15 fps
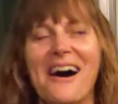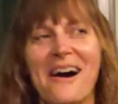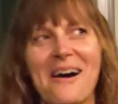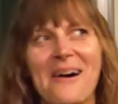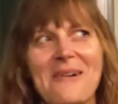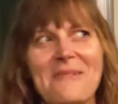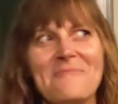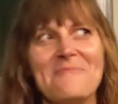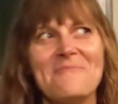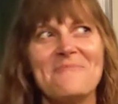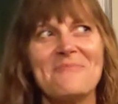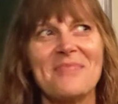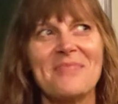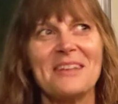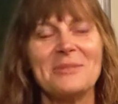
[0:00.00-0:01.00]
Um,
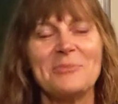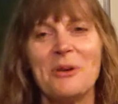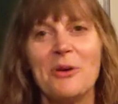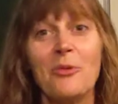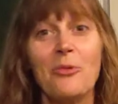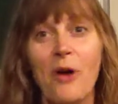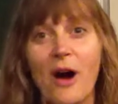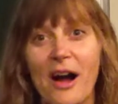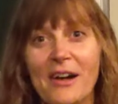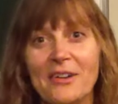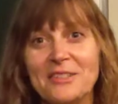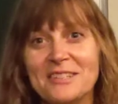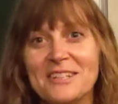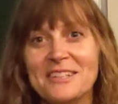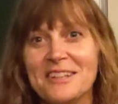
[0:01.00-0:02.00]
it's been a
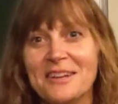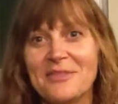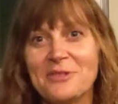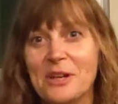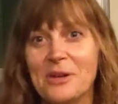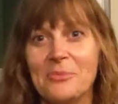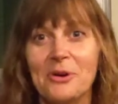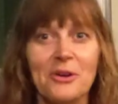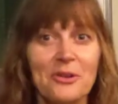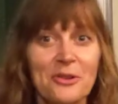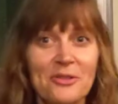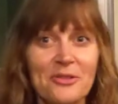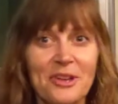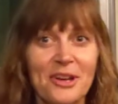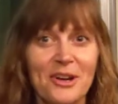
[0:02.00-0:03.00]
while since I've done a book
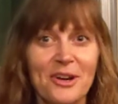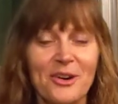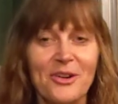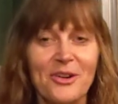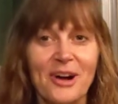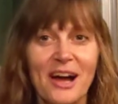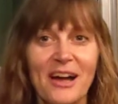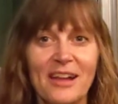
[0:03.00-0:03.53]
review.